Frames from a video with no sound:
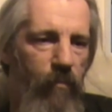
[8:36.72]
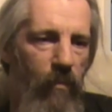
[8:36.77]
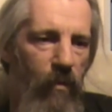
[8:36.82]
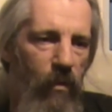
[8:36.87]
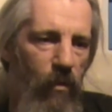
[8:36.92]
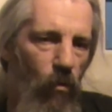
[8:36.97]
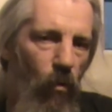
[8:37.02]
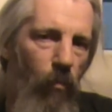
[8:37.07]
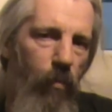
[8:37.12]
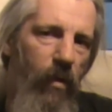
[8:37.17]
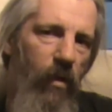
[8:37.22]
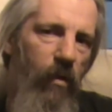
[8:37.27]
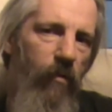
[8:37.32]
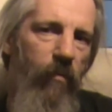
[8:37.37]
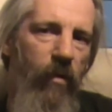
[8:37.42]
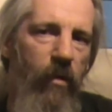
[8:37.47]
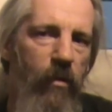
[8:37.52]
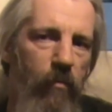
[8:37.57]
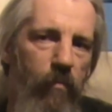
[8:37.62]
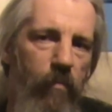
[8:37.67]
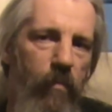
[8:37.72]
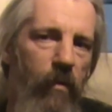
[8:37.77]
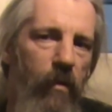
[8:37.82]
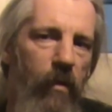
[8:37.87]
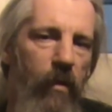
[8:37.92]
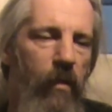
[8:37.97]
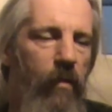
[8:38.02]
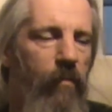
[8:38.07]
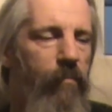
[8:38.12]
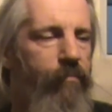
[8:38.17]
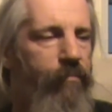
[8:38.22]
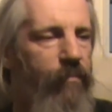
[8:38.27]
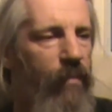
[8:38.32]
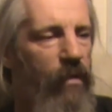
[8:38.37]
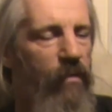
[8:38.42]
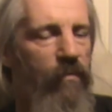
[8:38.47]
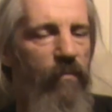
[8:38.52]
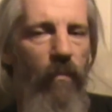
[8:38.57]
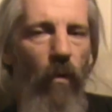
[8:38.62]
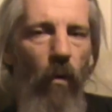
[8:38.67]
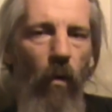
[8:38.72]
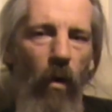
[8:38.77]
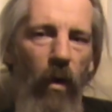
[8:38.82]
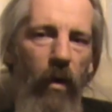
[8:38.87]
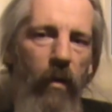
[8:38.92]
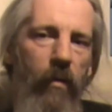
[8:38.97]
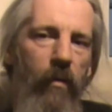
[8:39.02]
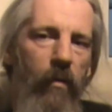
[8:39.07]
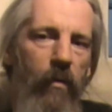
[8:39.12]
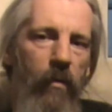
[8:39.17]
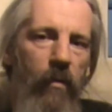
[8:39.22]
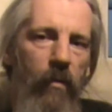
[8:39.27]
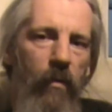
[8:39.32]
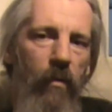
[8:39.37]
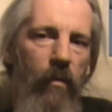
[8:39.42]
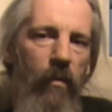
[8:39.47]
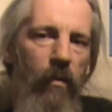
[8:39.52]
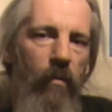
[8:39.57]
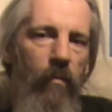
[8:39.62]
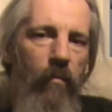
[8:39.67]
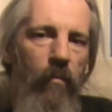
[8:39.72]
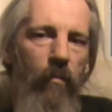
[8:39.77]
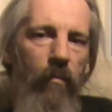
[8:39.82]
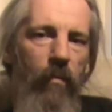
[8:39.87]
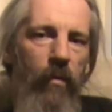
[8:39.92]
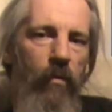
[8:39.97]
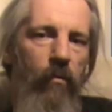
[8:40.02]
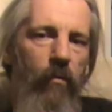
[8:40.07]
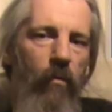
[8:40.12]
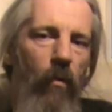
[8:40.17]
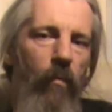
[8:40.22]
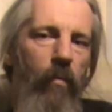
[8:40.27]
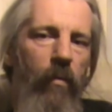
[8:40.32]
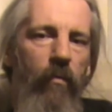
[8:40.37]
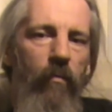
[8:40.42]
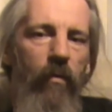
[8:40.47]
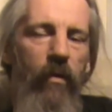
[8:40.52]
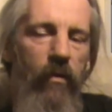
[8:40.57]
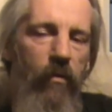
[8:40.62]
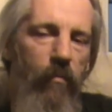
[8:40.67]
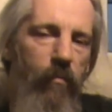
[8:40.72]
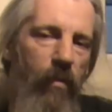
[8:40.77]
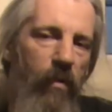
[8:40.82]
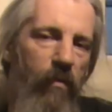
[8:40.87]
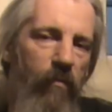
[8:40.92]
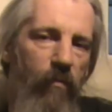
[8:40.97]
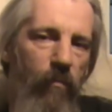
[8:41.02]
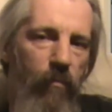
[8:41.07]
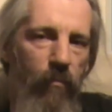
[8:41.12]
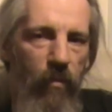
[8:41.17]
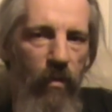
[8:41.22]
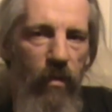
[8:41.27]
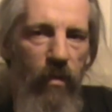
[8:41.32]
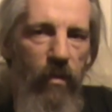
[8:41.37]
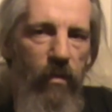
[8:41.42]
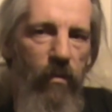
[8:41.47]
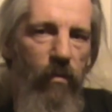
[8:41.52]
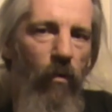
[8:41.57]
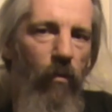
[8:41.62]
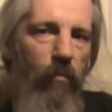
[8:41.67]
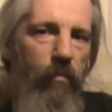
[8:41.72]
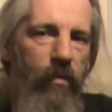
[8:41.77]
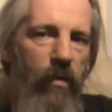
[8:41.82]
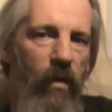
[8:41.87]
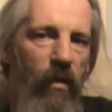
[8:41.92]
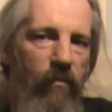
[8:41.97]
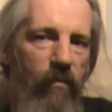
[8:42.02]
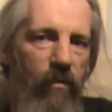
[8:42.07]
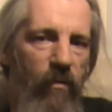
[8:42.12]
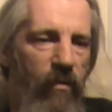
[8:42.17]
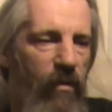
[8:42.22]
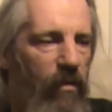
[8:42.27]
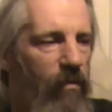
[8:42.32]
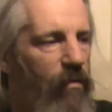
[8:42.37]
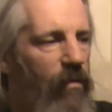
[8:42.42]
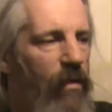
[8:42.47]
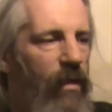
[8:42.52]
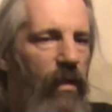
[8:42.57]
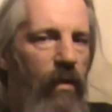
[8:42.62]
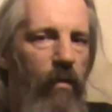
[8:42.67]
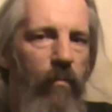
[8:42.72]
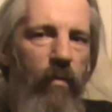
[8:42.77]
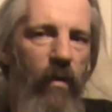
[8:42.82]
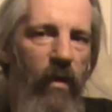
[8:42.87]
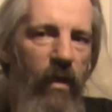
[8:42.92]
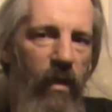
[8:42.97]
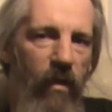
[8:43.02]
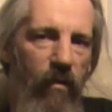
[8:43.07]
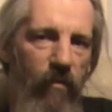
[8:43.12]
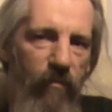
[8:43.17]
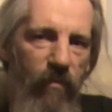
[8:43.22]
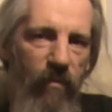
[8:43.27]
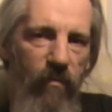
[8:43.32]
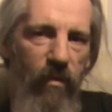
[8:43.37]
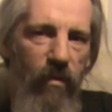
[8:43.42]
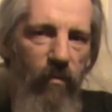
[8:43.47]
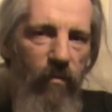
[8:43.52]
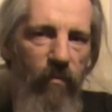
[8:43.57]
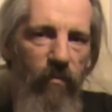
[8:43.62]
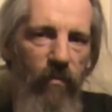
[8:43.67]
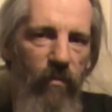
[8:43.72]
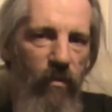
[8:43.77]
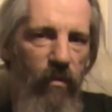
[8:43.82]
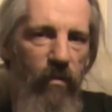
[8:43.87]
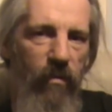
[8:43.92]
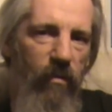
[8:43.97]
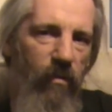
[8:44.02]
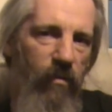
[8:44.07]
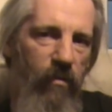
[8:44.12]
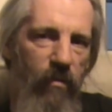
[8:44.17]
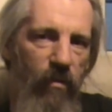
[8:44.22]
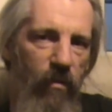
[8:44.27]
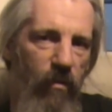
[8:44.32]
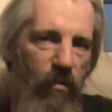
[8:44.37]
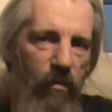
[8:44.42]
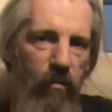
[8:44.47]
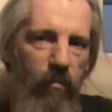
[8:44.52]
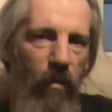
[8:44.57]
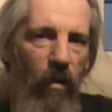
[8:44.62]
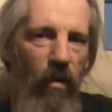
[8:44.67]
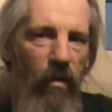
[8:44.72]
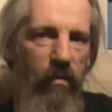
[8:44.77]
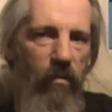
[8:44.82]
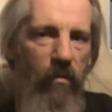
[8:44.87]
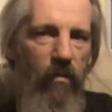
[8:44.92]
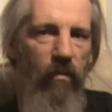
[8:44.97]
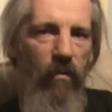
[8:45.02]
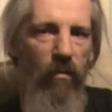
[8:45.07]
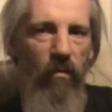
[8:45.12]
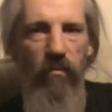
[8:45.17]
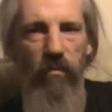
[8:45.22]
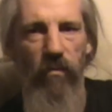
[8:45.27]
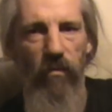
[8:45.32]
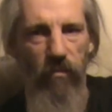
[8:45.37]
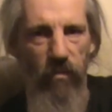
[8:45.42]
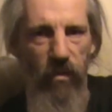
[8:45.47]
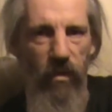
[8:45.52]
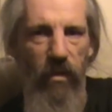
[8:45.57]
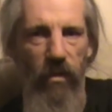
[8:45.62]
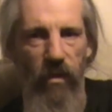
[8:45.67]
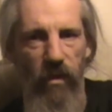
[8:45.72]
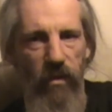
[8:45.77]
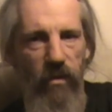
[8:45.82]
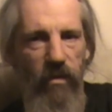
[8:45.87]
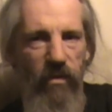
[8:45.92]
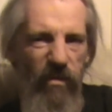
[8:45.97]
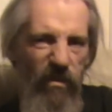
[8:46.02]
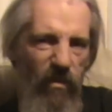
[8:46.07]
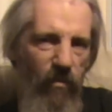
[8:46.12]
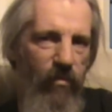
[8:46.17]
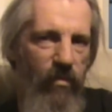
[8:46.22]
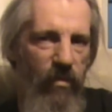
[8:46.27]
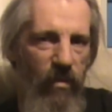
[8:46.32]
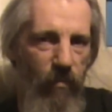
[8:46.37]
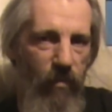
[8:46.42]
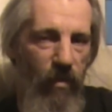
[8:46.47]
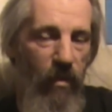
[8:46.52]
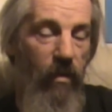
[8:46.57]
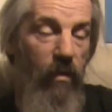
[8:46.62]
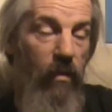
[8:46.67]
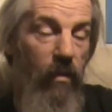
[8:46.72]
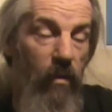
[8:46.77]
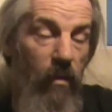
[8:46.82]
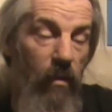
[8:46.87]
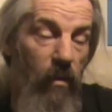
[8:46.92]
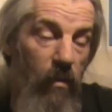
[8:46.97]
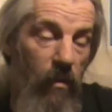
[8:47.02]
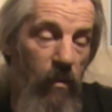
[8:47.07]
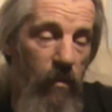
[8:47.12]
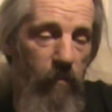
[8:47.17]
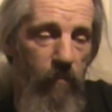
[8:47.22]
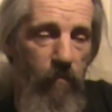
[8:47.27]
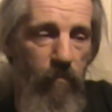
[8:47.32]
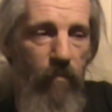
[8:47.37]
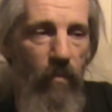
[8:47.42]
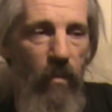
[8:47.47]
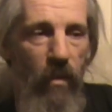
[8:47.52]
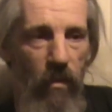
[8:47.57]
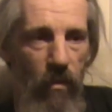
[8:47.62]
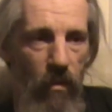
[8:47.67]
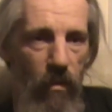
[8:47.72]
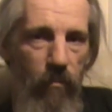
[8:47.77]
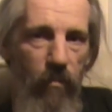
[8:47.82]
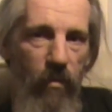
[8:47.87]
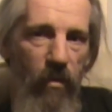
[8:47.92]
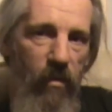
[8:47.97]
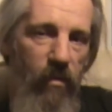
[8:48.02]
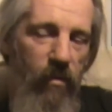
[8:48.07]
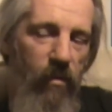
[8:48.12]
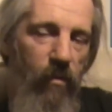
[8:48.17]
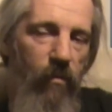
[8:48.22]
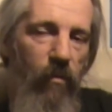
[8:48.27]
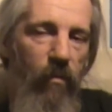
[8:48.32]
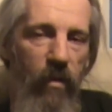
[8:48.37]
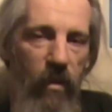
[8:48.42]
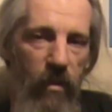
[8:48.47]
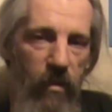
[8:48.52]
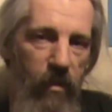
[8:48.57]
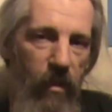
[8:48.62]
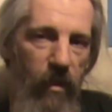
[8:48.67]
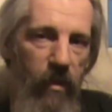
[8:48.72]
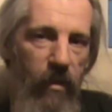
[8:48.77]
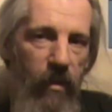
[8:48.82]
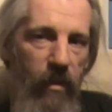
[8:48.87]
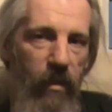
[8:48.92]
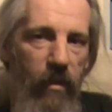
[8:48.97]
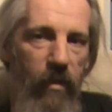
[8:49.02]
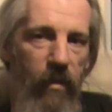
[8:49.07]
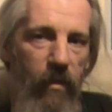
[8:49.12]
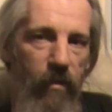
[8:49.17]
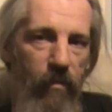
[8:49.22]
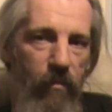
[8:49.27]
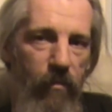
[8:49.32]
Copying a recipe, that's fine. Well, when you copy a recipe from one of these top chefs and you think, oh, I'm going to pay out 50 quid for a certain spice and I'll do that because they're similar. But it's the cooking technique.